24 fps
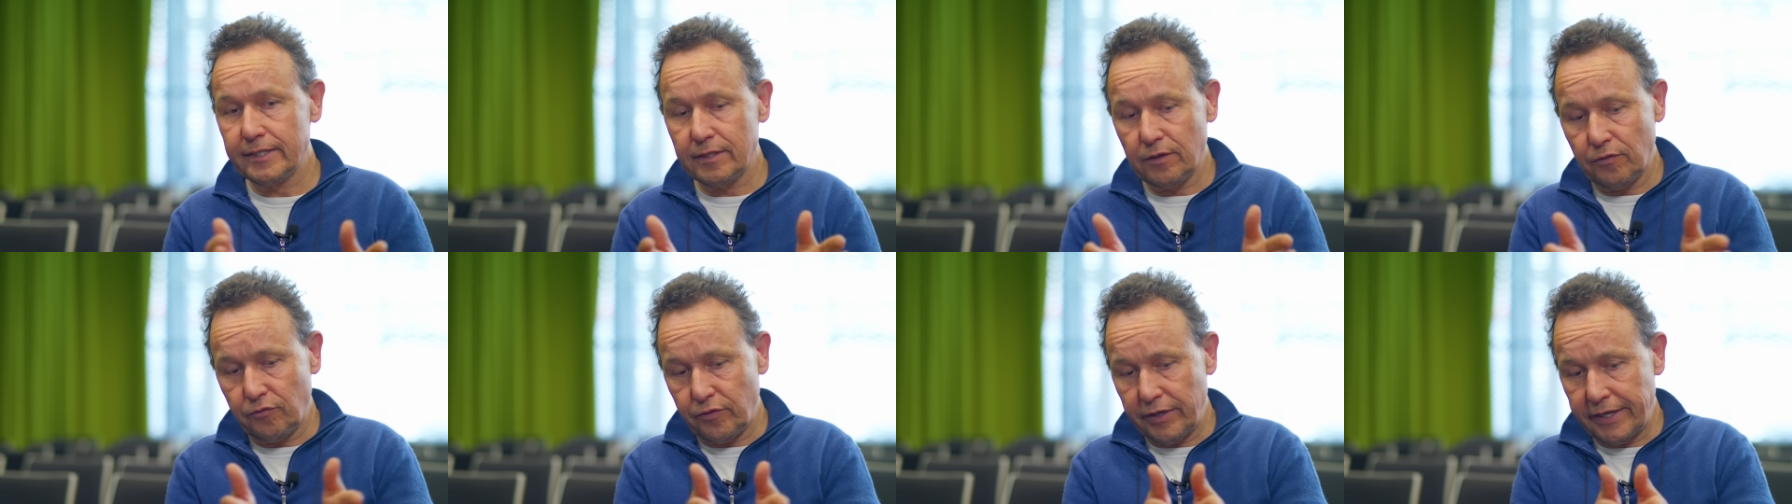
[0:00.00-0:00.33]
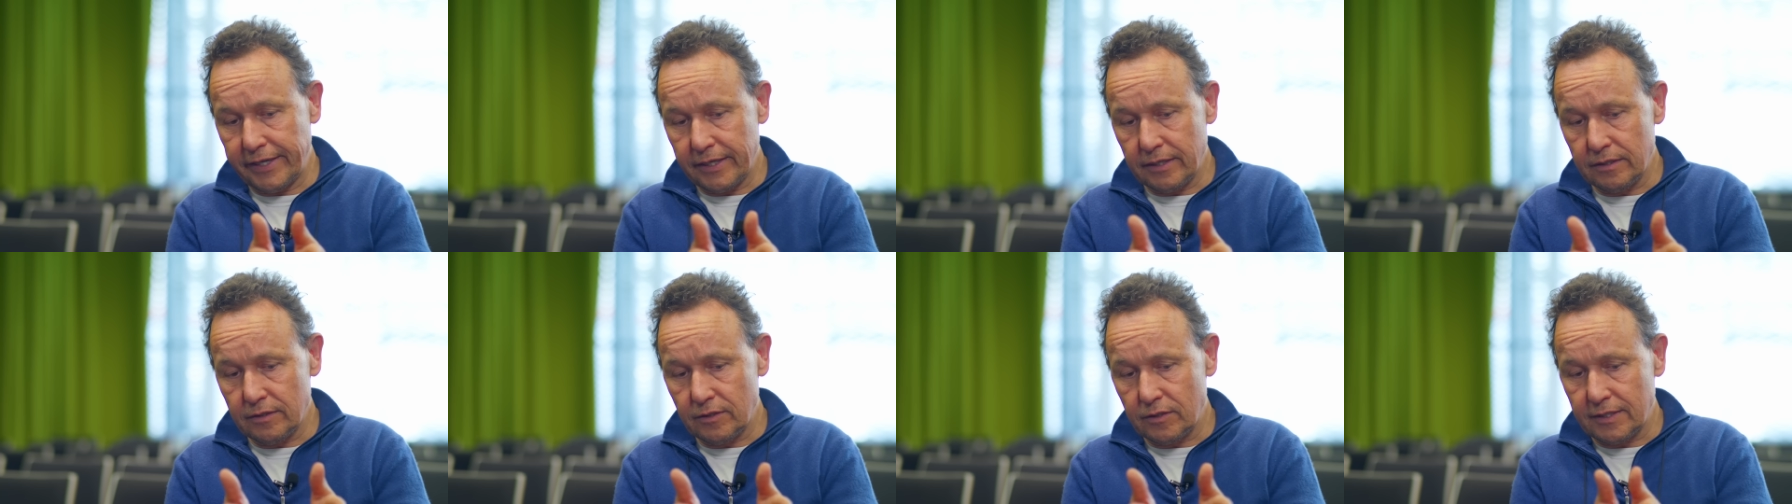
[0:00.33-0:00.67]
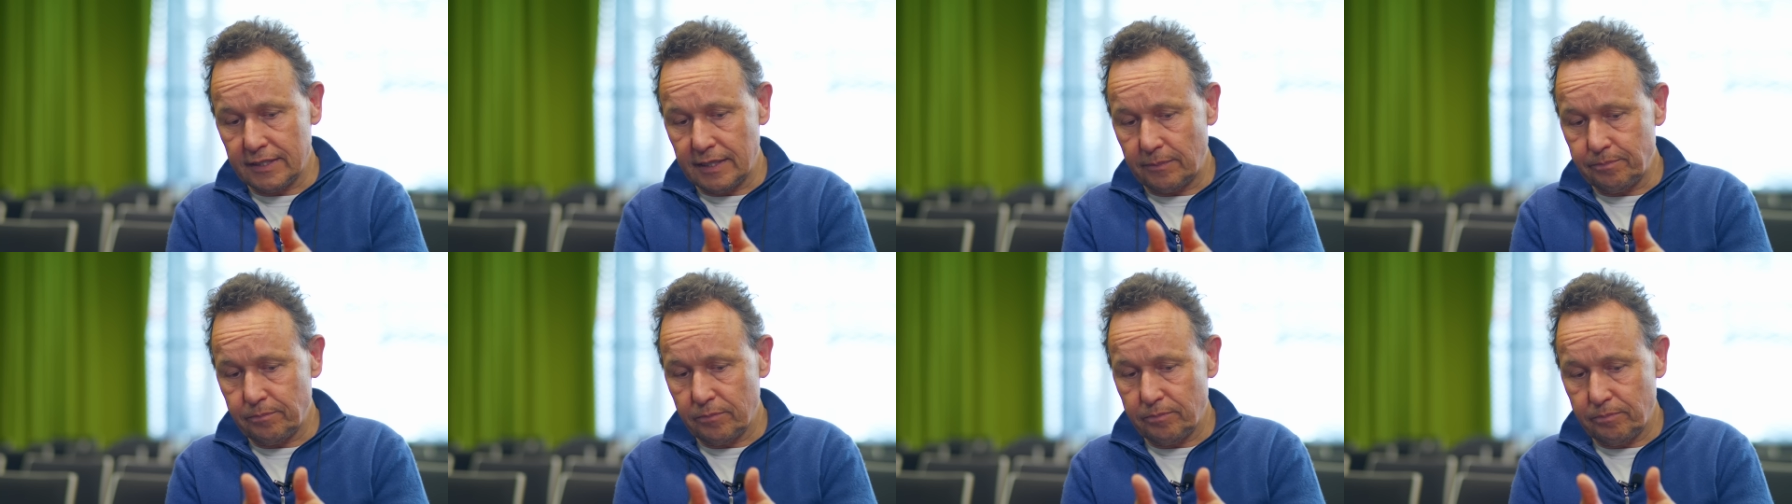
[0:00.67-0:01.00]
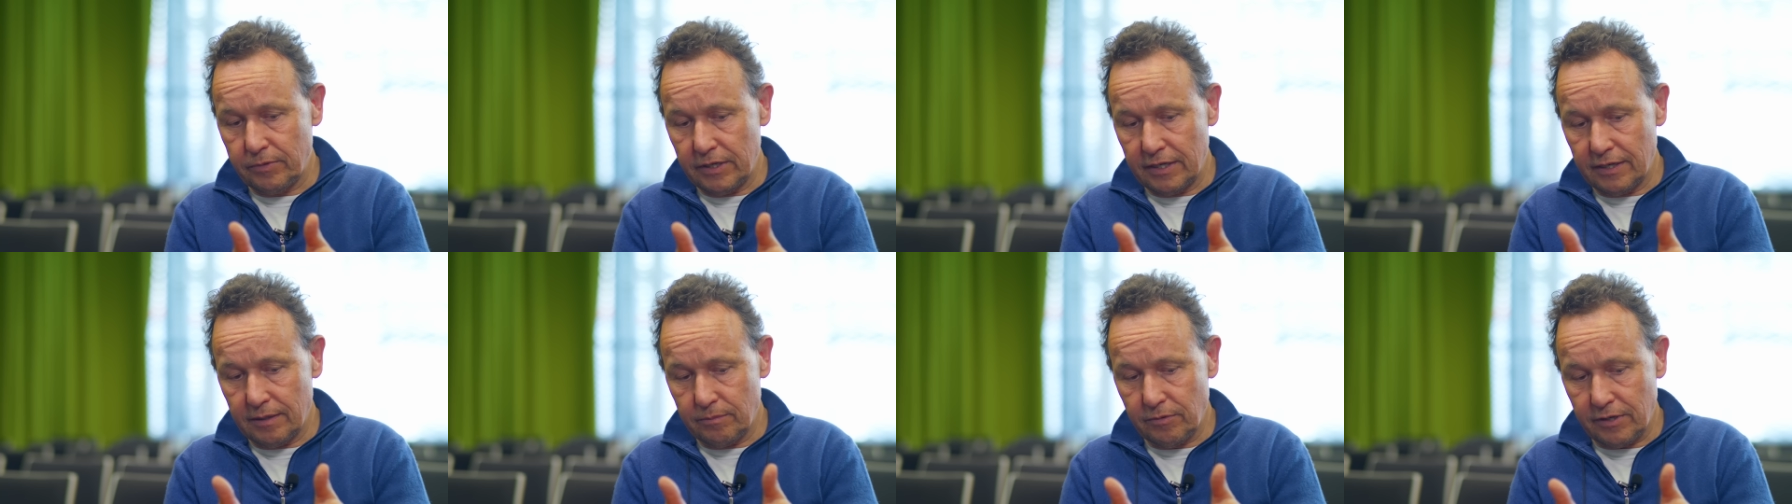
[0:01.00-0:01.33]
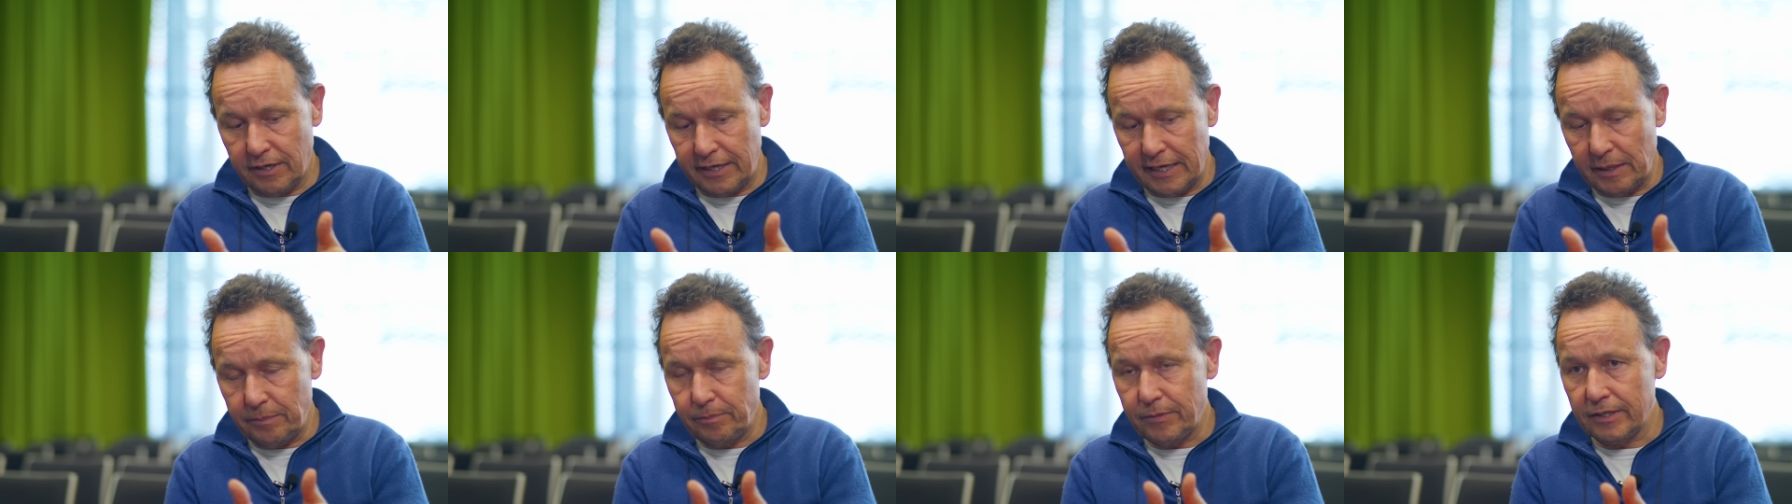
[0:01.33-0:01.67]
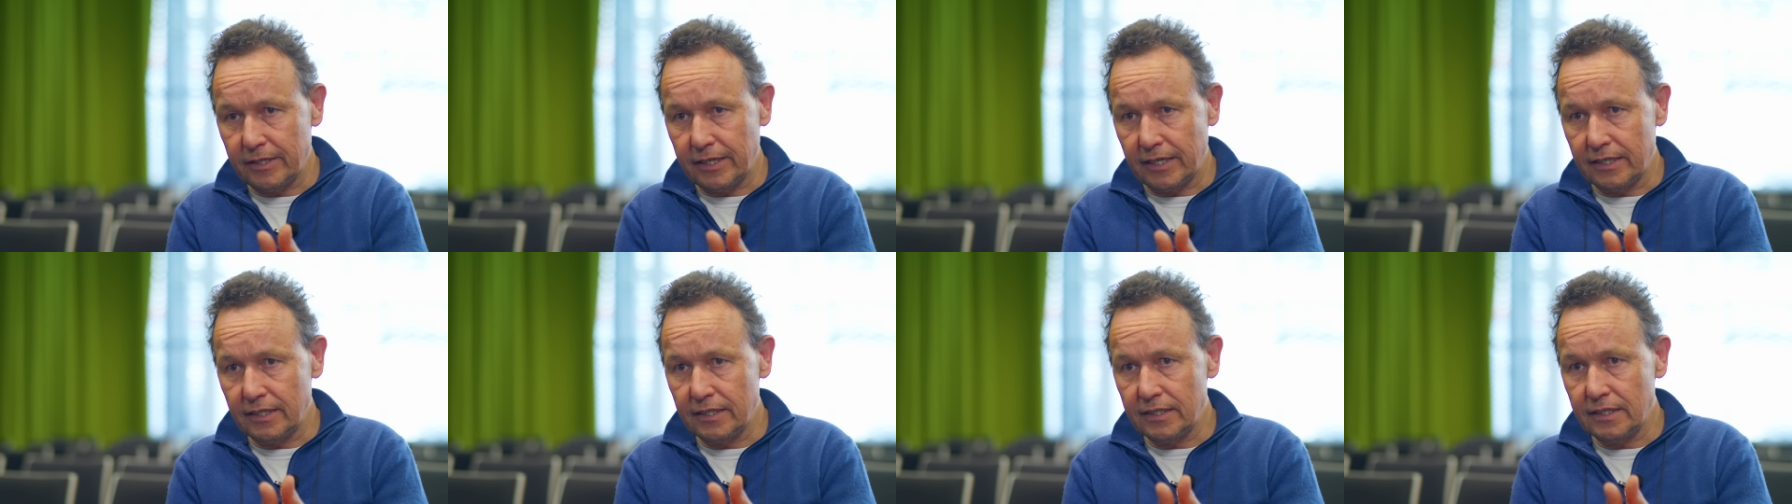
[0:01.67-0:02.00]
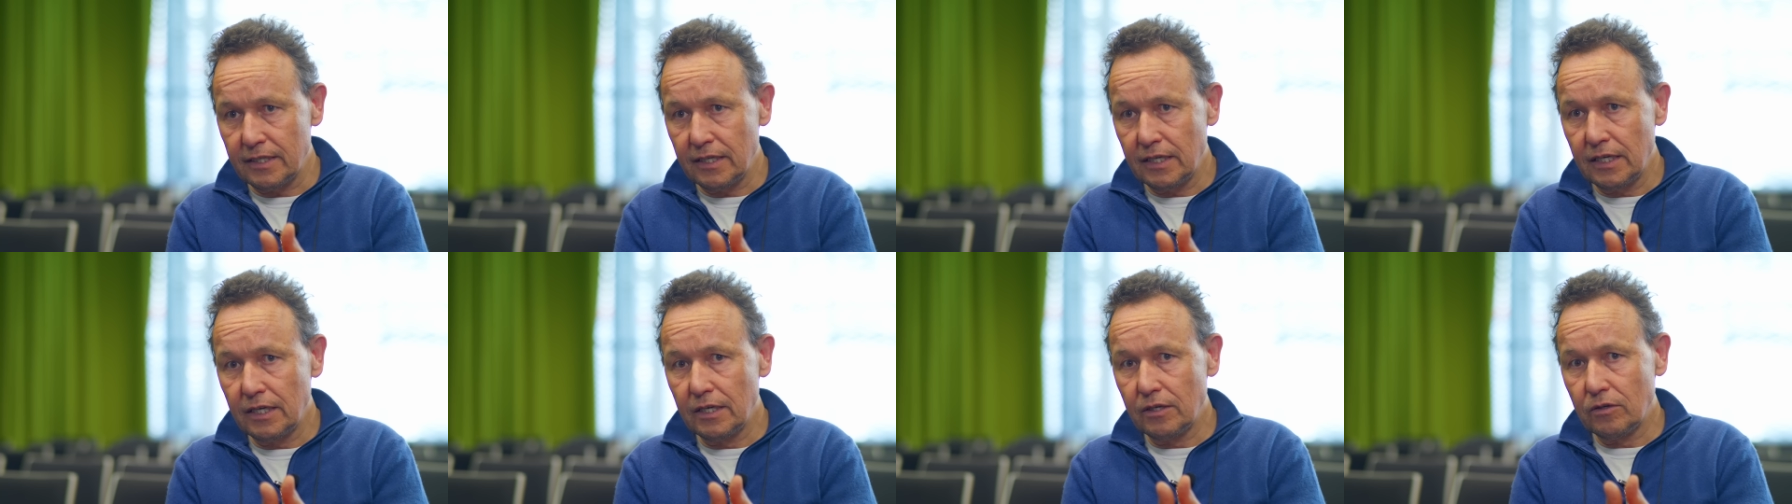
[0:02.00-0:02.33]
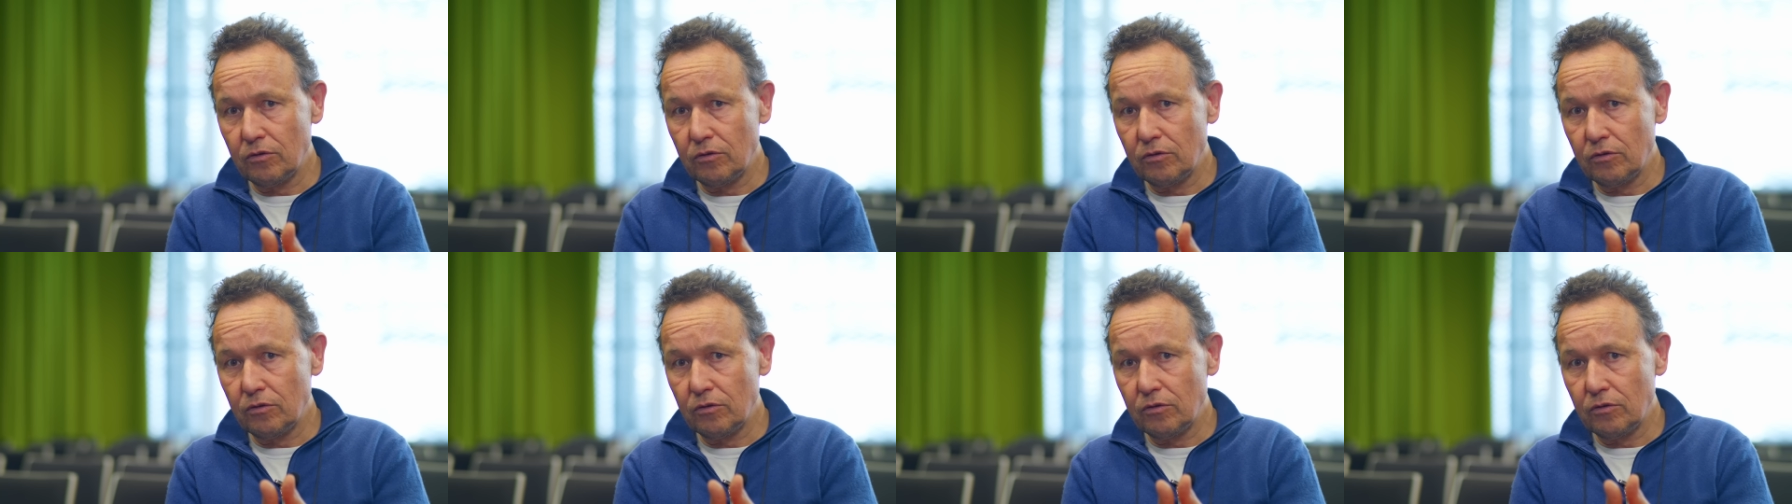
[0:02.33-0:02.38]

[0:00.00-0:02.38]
Many of these filaments stick together